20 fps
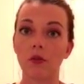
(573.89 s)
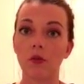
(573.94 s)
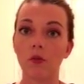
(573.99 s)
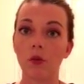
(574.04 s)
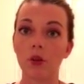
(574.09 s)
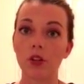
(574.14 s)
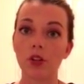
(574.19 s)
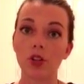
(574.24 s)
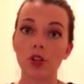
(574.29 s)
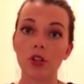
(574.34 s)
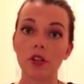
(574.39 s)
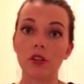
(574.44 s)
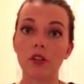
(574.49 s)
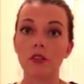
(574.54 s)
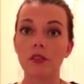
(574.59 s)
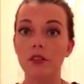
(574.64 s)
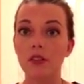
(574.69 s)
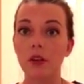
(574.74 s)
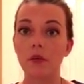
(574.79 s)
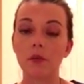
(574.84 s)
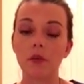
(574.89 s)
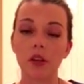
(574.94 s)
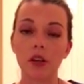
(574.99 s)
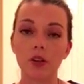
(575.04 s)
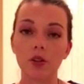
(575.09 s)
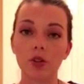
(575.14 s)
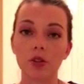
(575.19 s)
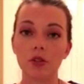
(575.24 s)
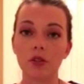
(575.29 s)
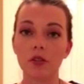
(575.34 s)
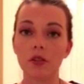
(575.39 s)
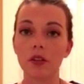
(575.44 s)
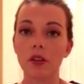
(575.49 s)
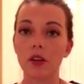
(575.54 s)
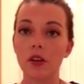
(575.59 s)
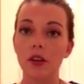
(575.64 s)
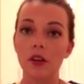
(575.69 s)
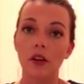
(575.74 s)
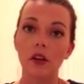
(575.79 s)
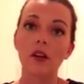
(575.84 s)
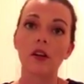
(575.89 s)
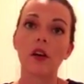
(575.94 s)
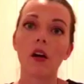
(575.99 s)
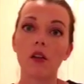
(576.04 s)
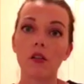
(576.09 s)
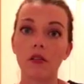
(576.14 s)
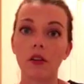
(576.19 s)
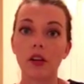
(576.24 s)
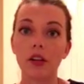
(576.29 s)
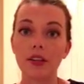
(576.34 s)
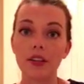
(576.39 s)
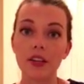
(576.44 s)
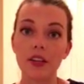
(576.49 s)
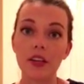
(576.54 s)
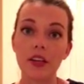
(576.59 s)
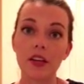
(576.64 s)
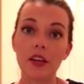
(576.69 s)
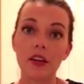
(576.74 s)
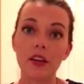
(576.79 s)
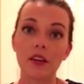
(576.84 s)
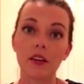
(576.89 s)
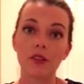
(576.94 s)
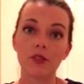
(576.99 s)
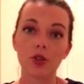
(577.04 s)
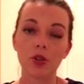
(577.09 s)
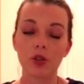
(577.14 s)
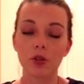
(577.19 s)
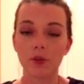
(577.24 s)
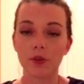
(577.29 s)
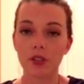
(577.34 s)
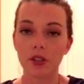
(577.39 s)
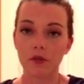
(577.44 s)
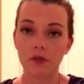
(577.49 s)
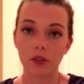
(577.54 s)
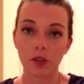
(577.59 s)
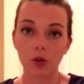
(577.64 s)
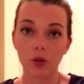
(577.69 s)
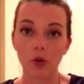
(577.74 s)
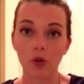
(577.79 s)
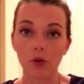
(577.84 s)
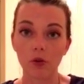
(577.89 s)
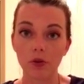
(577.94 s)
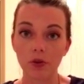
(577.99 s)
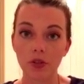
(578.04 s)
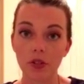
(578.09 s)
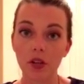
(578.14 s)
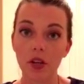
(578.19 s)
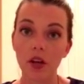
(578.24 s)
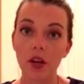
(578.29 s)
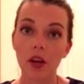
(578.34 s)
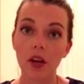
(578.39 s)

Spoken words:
Once she does something, she's going to color in a key. She has specific goals.